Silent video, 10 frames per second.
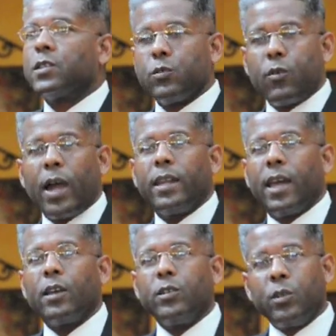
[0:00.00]
See, right
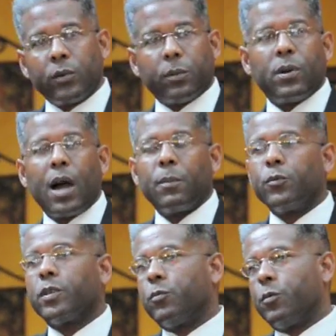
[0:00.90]
now, you know what the
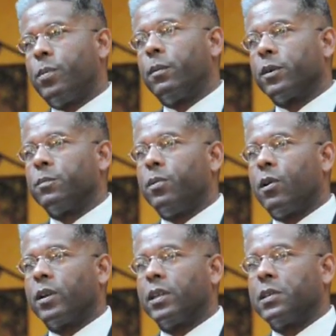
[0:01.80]
problem with the Republican
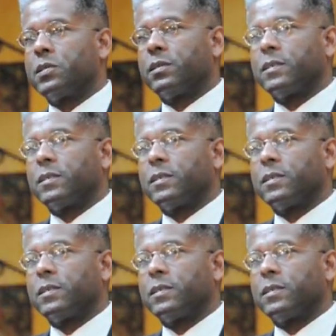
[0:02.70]
Party is?